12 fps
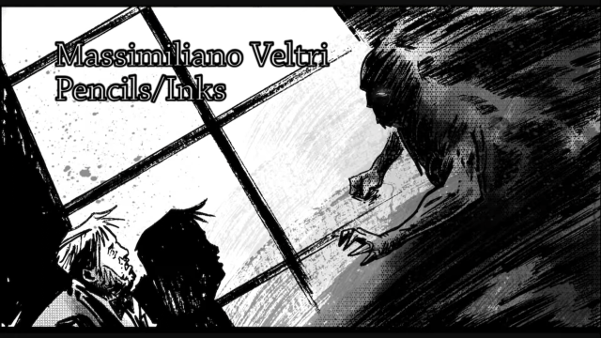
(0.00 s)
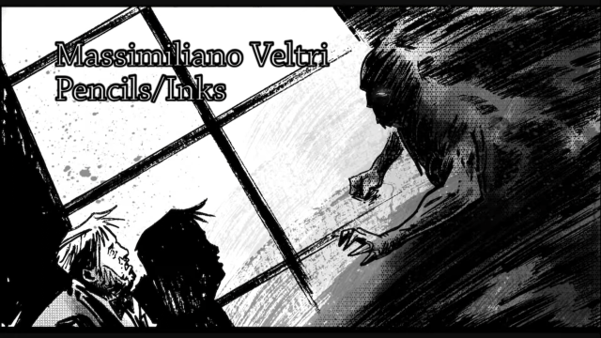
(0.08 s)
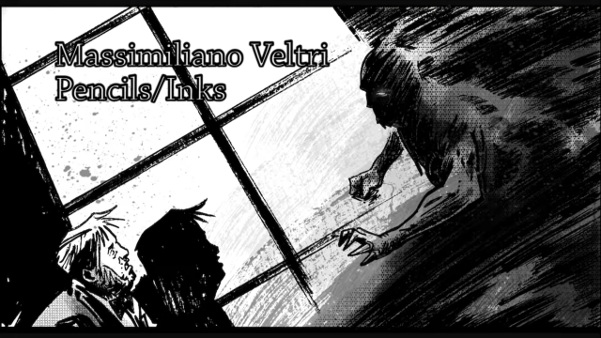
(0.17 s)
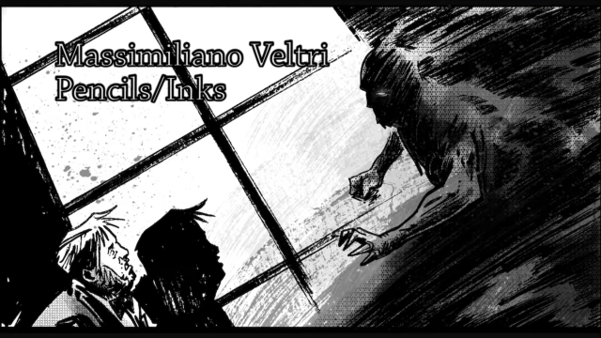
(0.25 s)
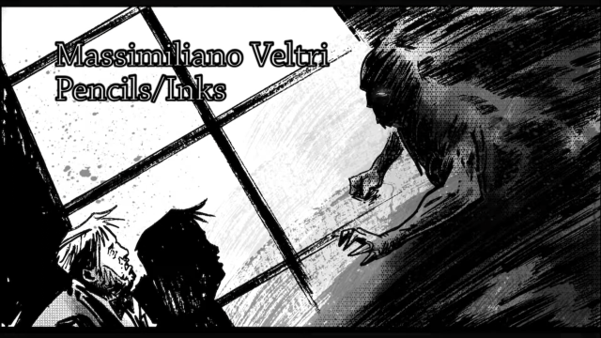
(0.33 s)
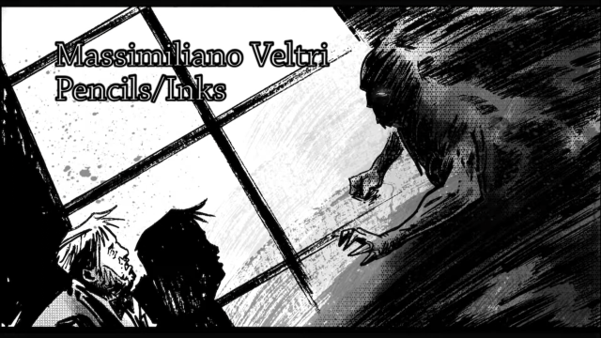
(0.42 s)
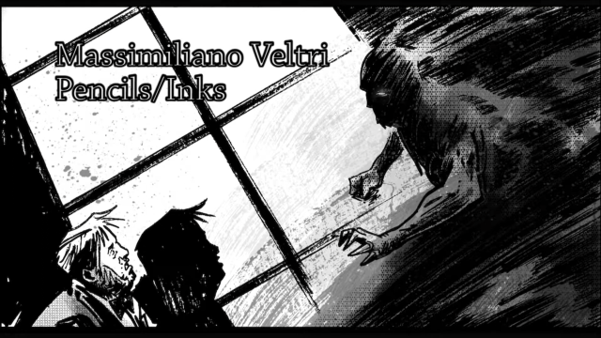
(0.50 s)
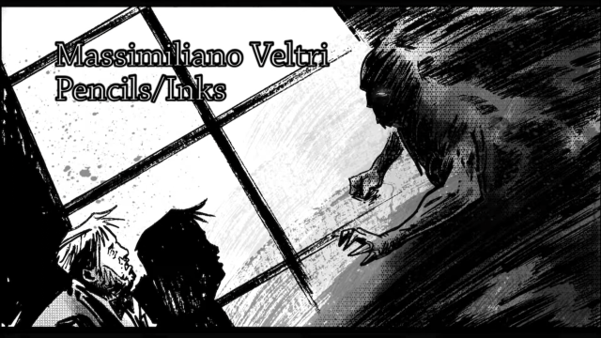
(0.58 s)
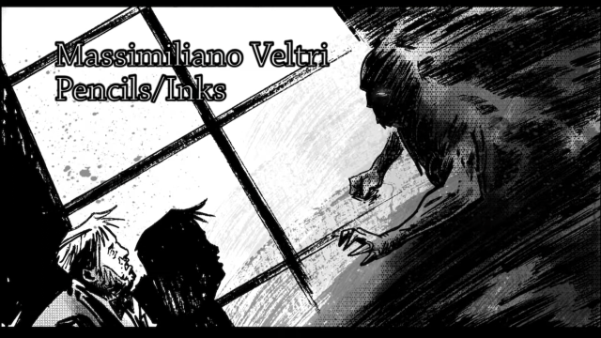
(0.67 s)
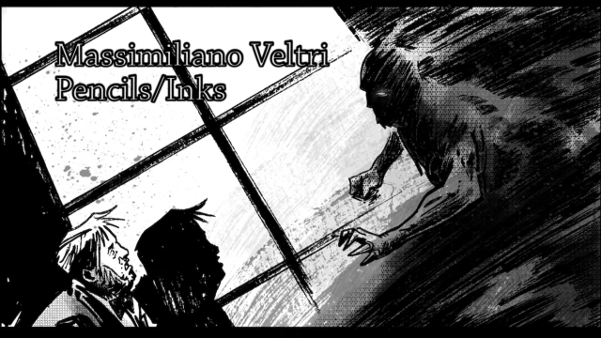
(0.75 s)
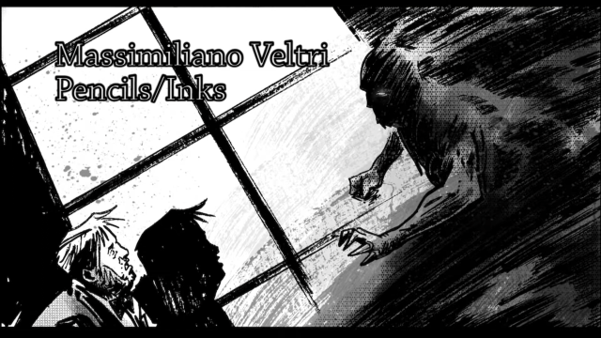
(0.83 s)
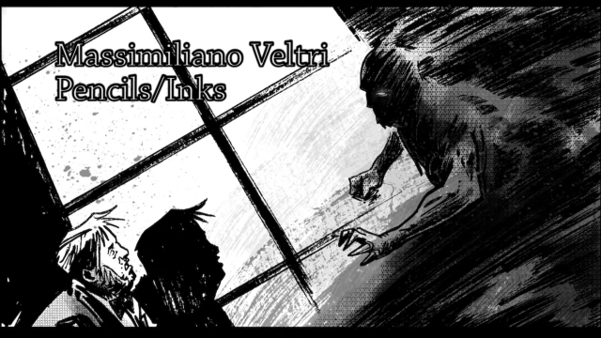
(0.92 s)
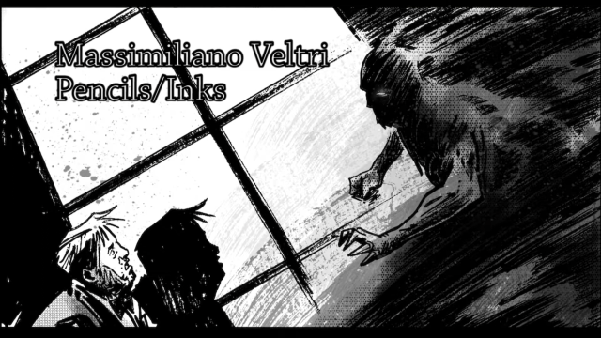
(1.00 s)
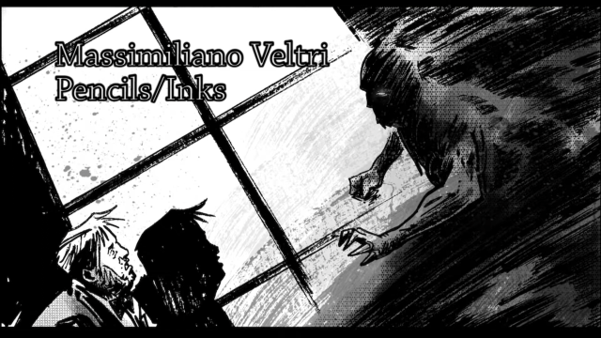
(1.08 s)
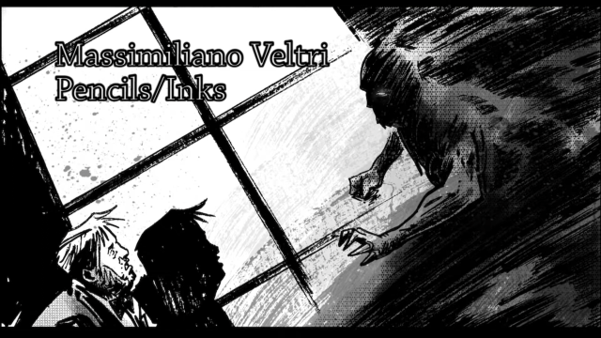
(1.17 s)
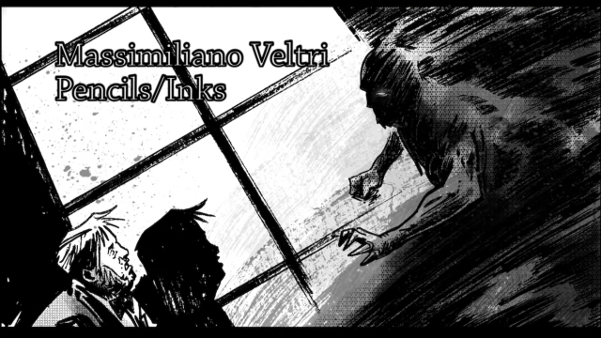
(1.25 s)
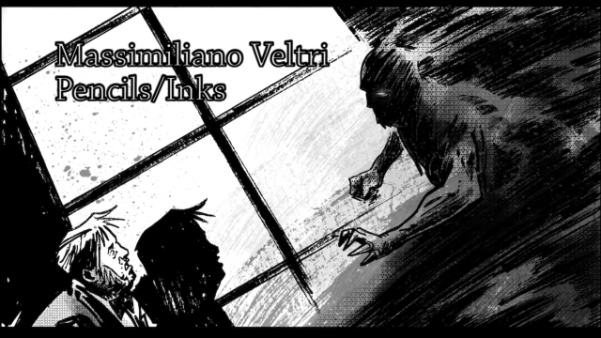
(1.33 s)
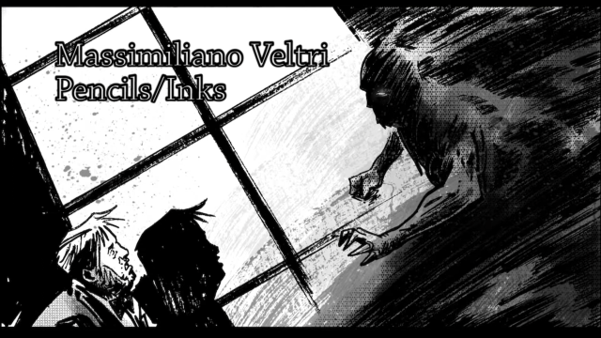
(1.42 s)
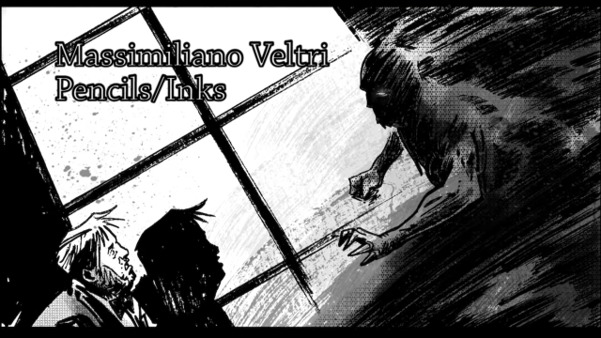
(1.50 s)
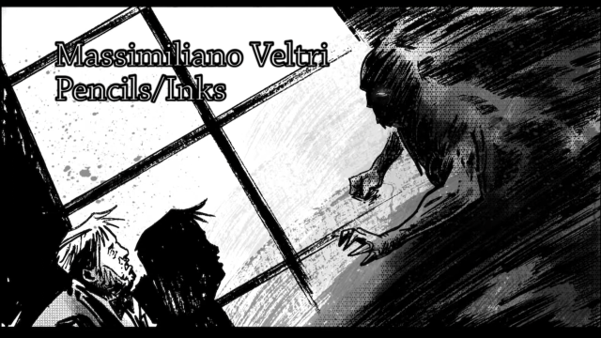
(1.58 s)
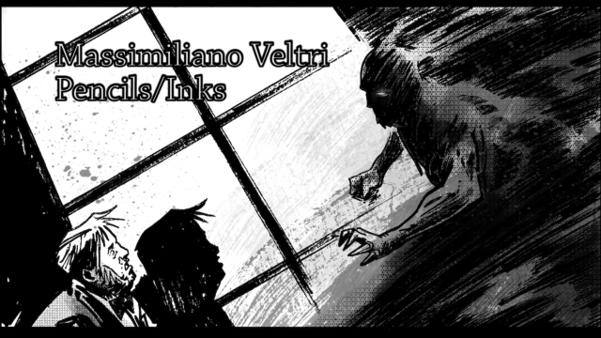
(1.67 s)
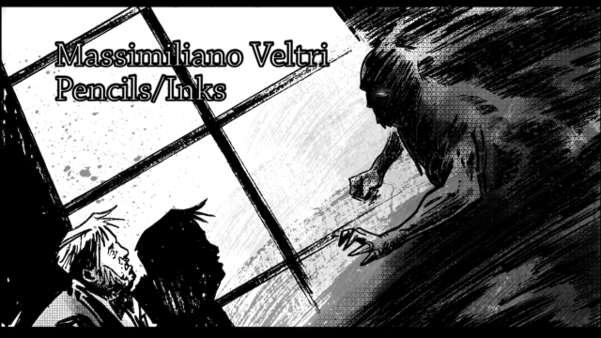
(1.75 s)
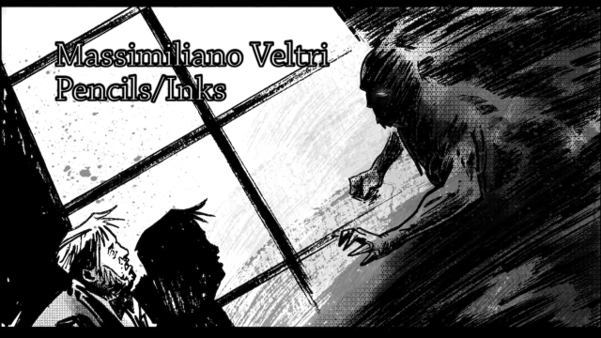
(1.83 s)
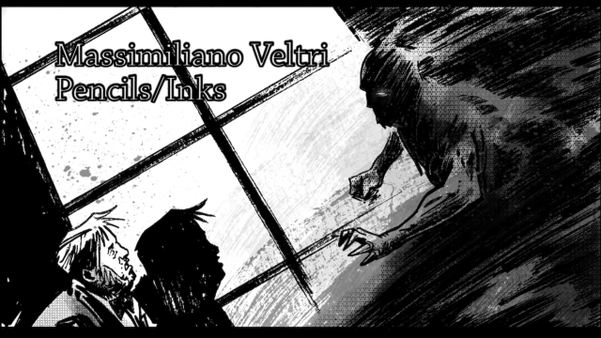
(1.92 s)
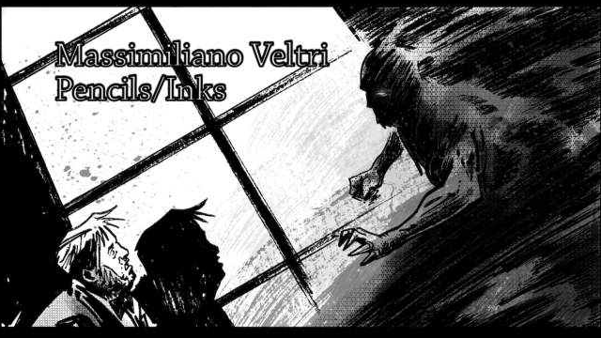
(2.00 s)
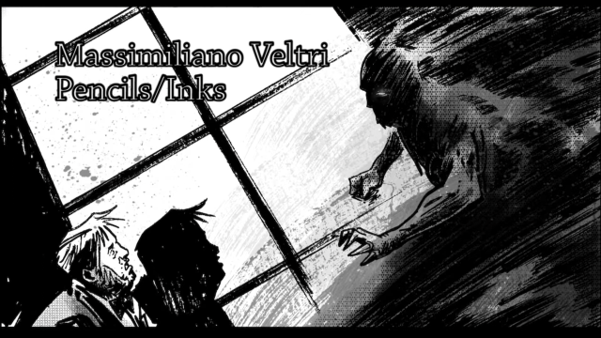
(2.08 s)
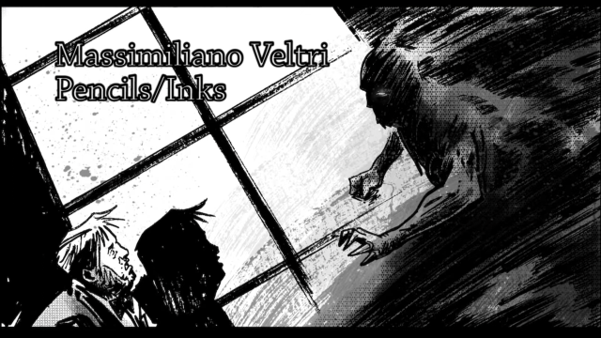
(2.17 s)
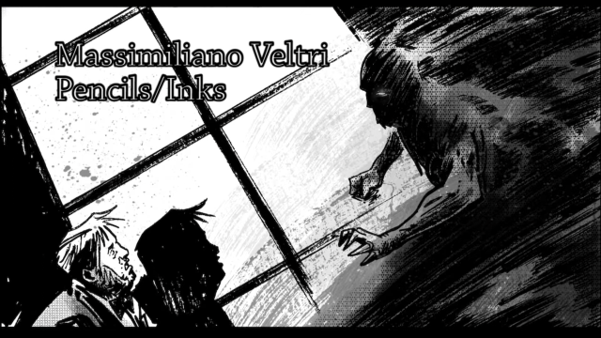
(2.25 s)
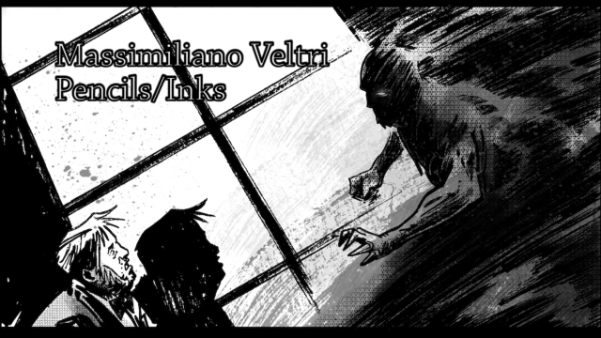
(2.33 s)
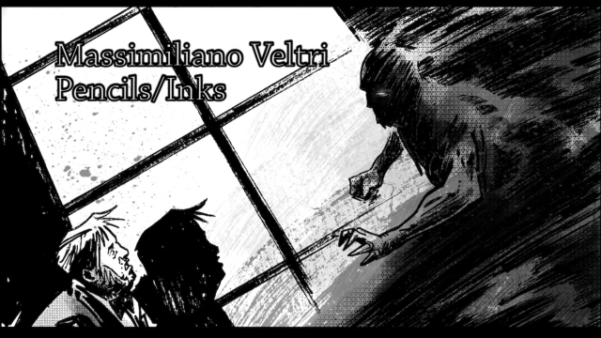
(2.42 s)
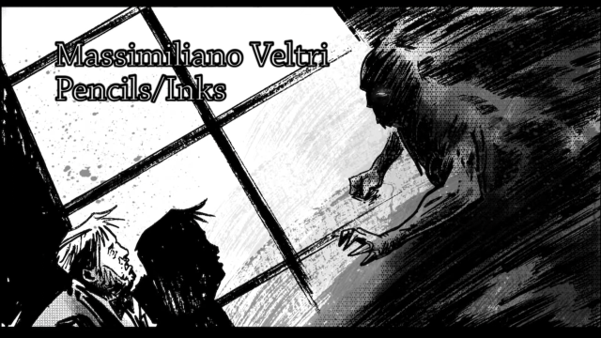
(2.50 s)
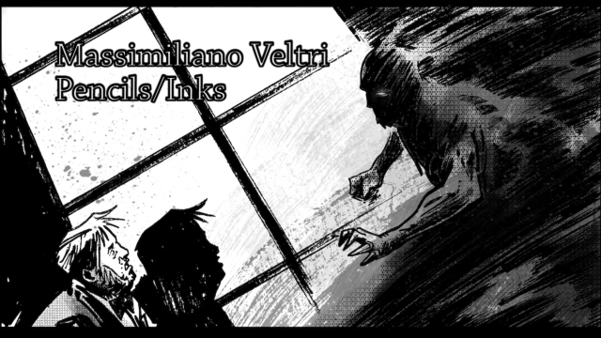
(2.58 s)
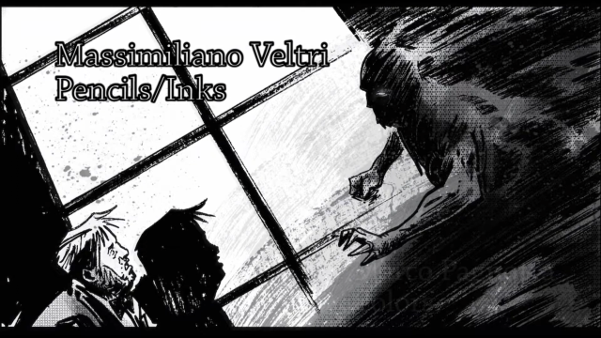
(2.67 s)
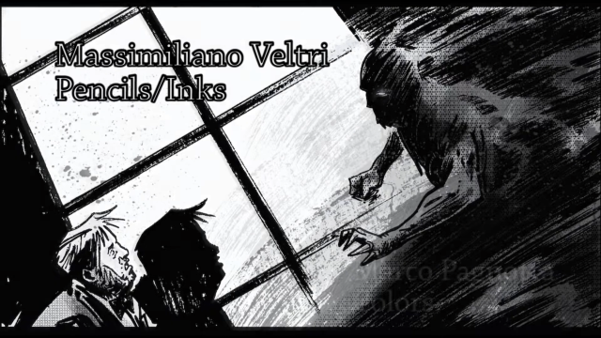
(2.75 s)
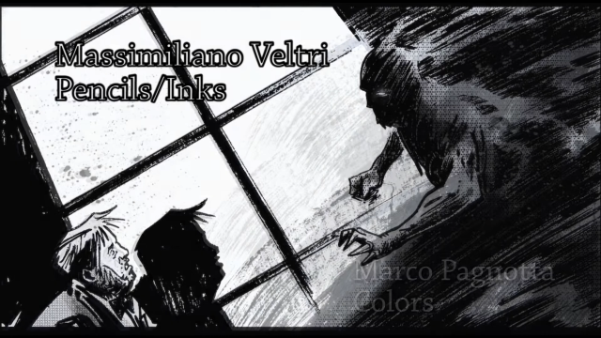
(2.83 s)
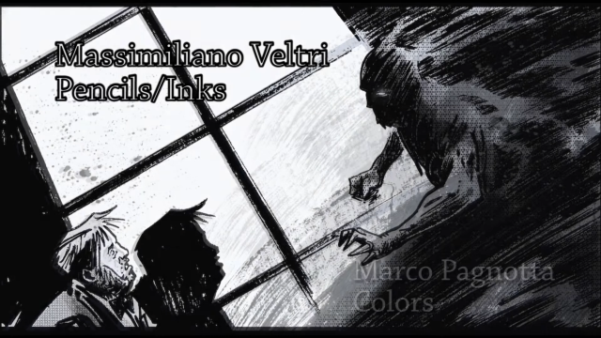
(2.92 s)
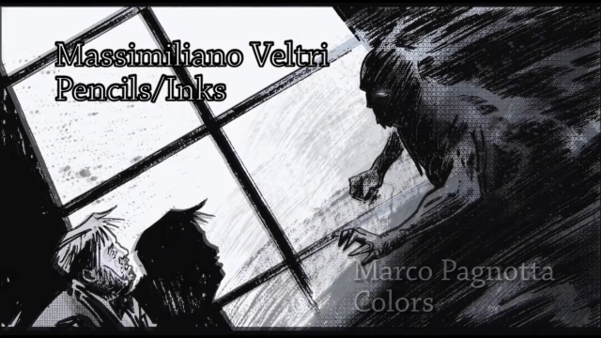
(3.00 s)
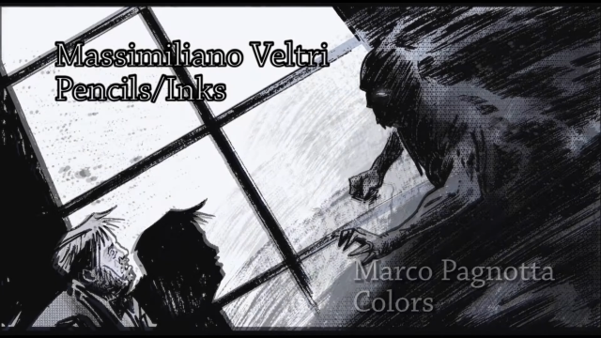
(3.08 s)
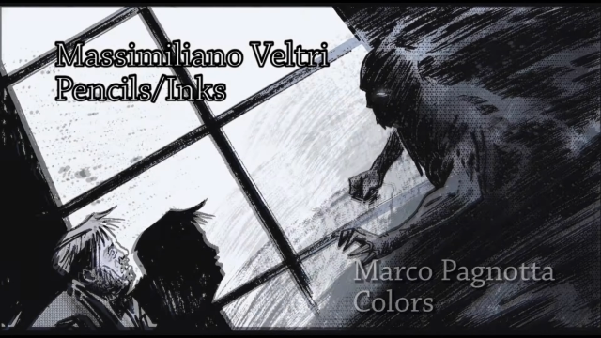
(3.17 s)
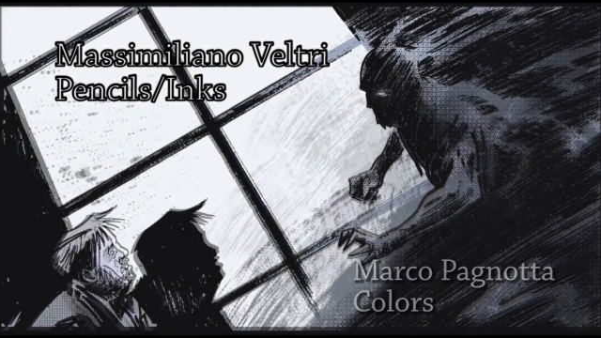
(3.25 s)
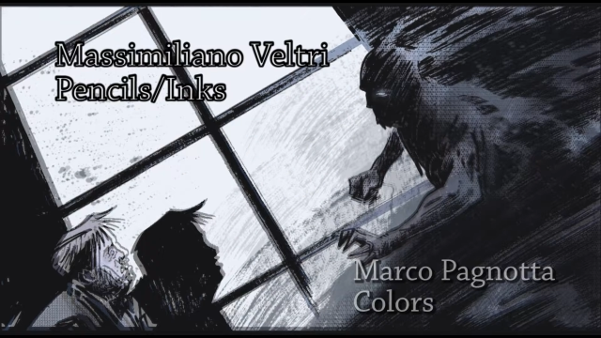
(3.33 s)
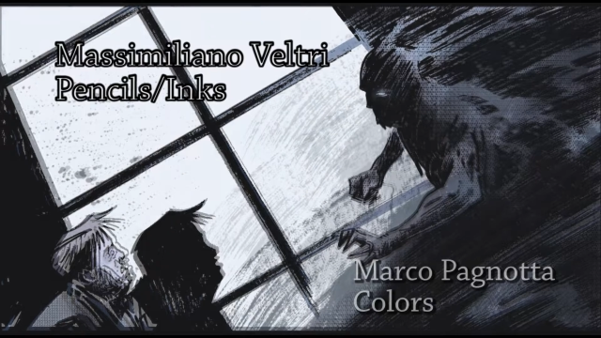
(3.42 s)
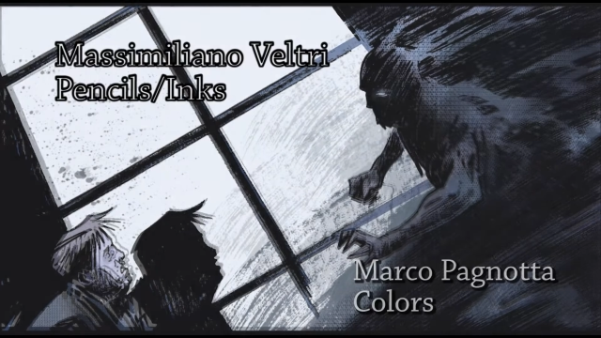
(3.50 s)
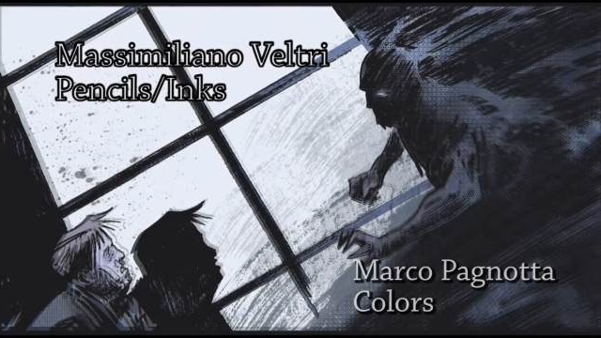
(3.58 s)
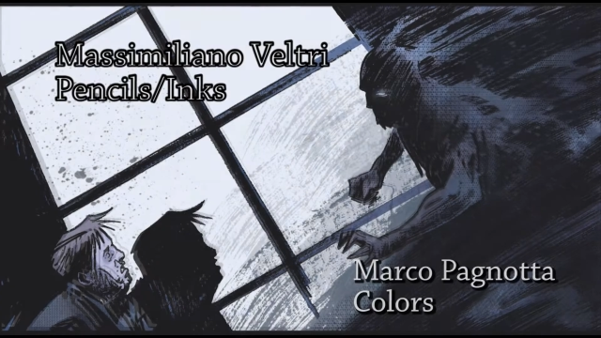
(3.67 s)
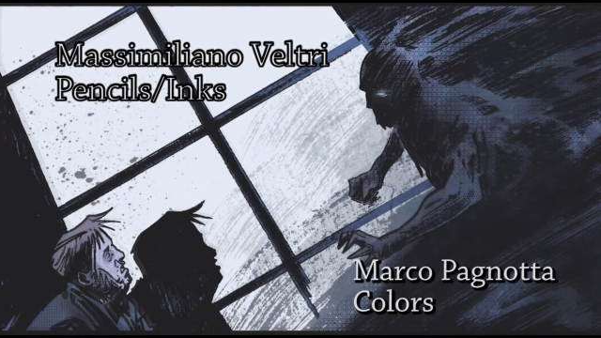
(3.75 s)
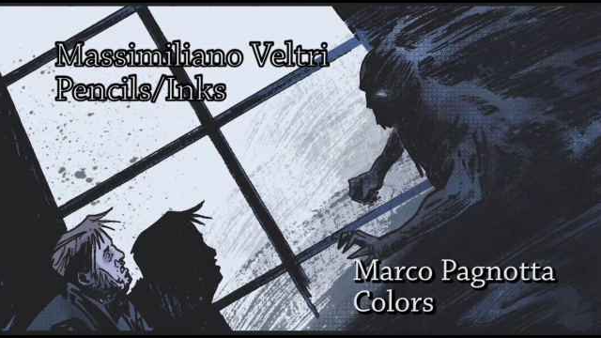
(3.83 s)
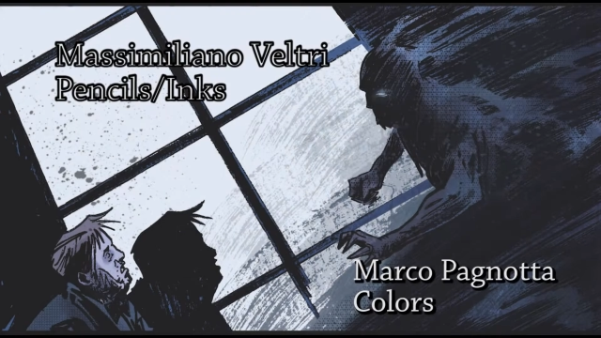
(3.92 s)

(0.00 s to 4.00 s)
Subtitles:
Nobody's mouth can be seen.